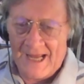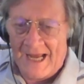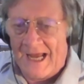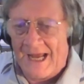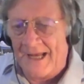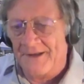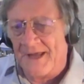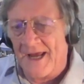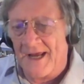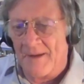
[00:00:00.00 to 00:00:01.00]
And
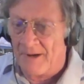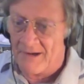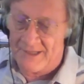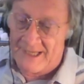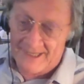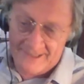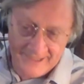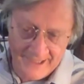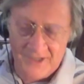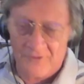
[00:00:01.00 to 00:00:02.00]
they apparently had a
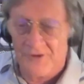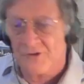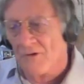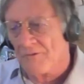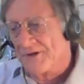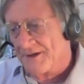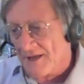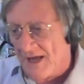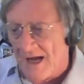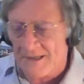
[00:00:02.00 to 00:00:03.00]
key or the door was
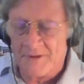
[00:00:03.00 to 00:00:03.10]
unlocked,